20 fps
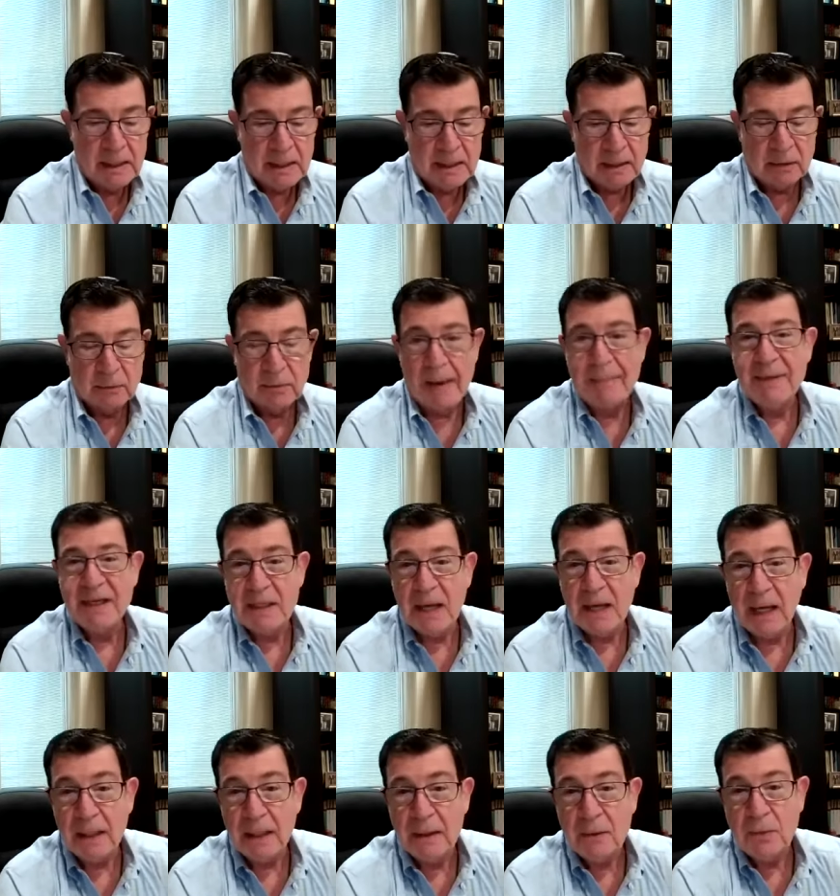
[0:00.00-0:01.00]

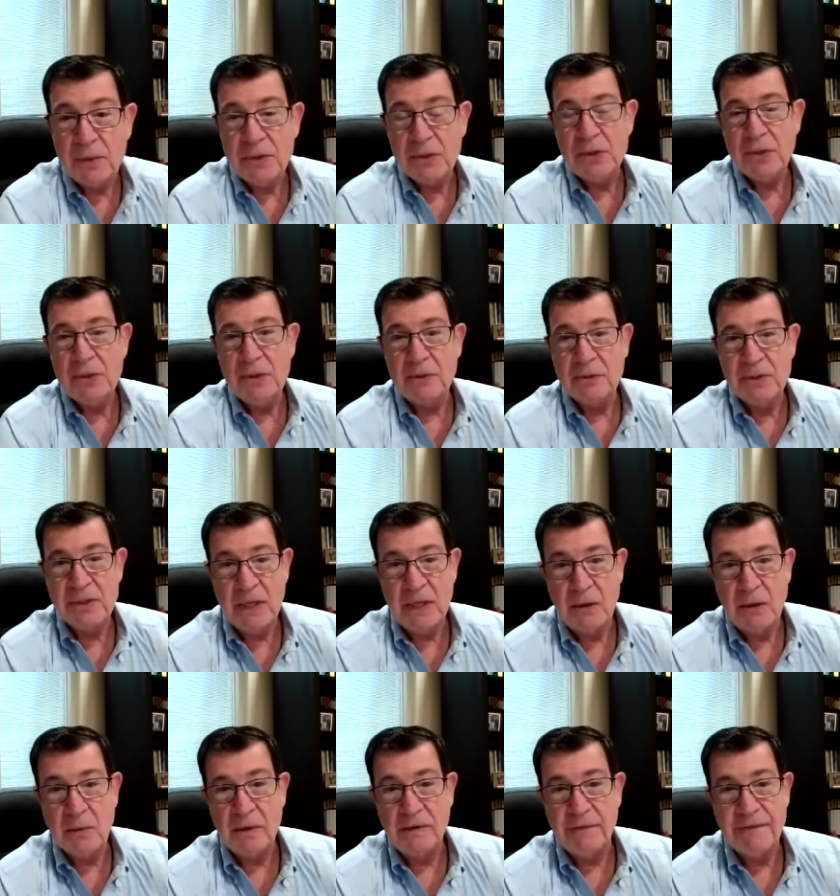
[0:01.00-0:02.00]
Ramadan, which is their
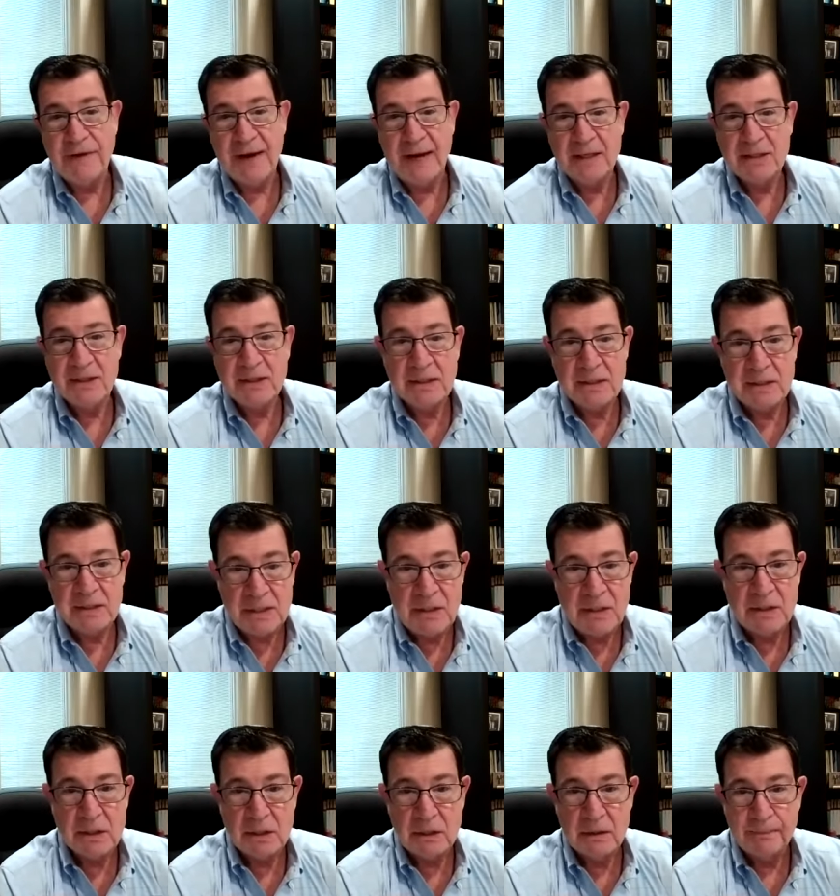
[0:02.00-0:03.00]
sacred fast
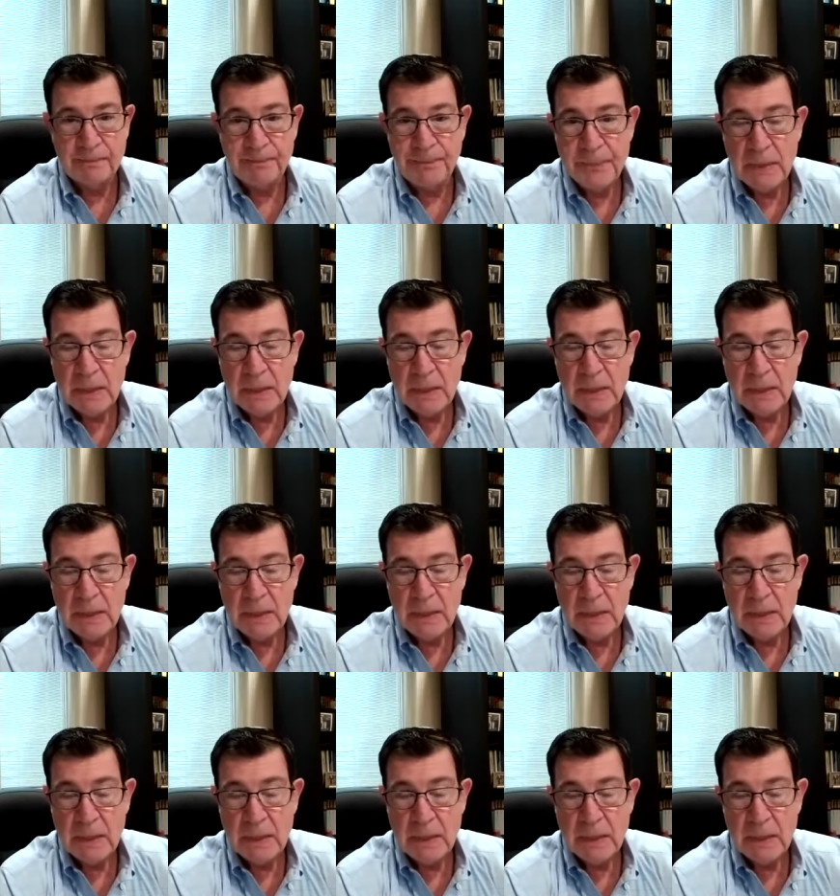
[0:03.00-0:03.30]
season